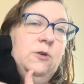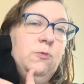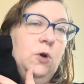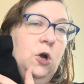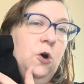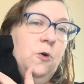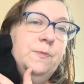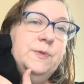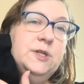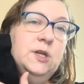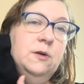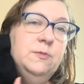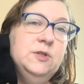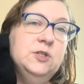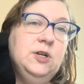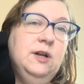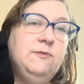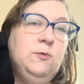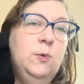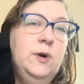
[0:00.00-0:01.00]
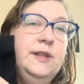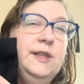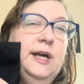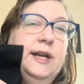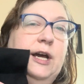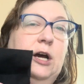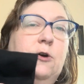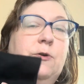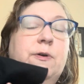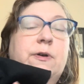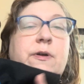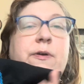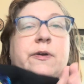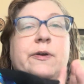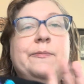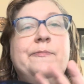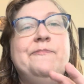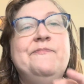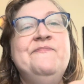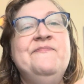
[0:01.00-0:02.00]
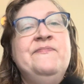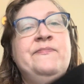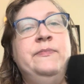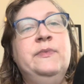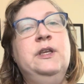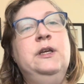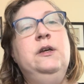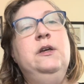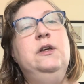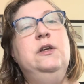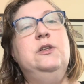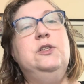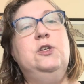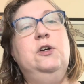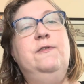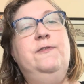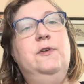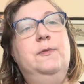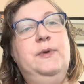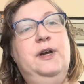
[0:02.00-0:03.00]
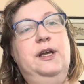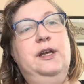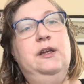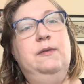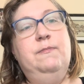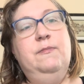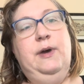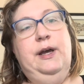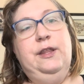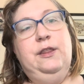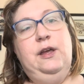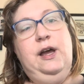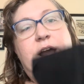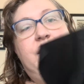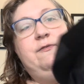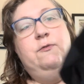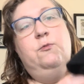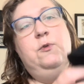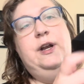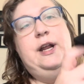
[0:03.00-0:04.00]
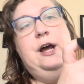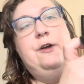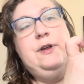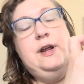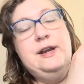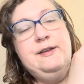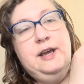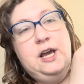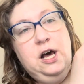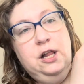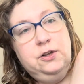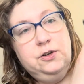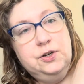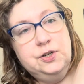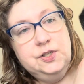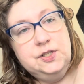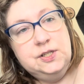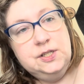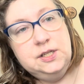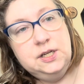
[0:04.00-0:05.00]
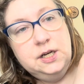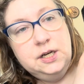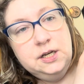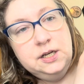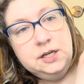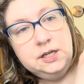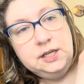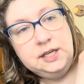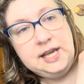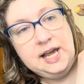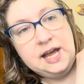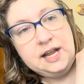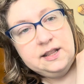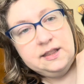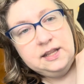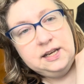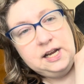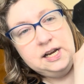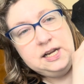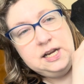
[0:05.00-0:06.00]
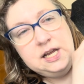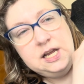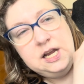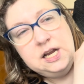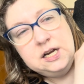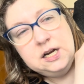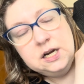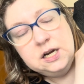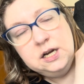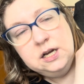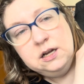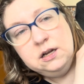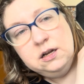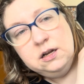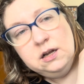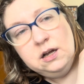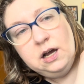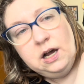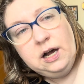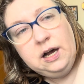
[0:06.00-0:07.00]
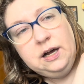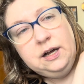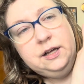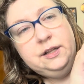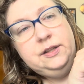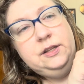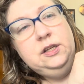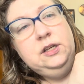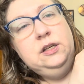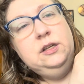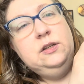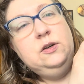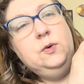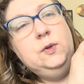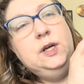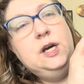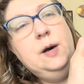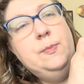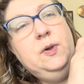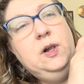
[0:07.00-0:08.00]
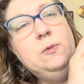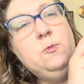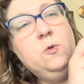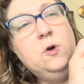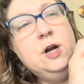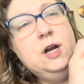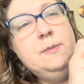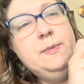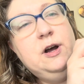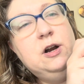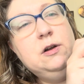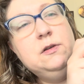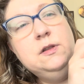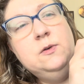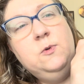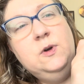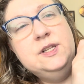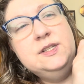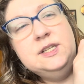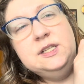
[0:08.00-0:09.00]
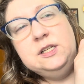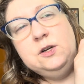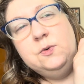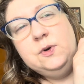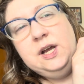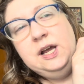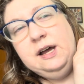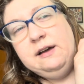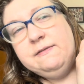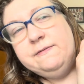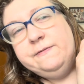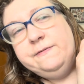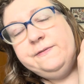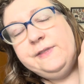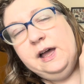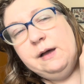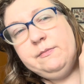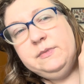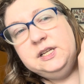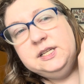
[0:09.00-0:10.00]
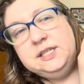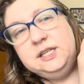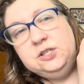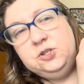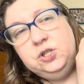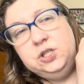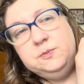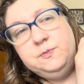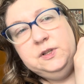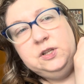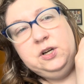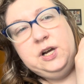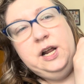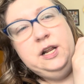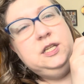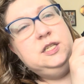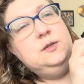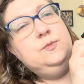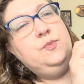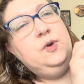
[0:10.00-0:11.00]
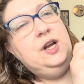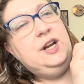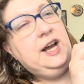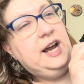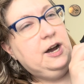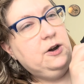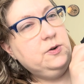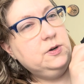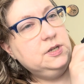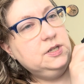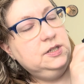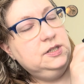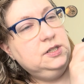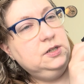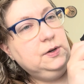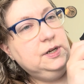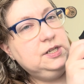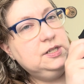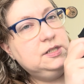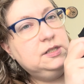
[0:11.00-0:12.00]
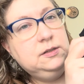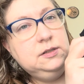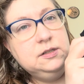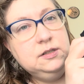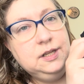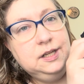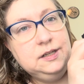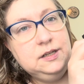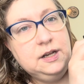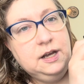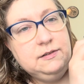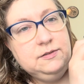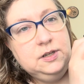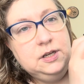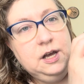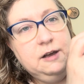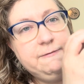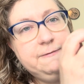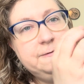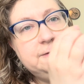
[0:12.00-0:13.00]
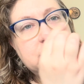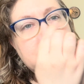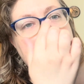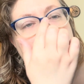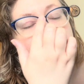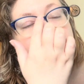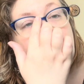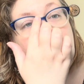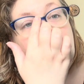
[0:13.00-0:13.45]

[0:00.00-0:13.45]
robe, so I'm just going to have to work that out. So for my I haven't run out any colors yet that I need. The only couple I'm worried about are the ones that don't have that many stitches, but they're kind of spread out, so I just need to have enough to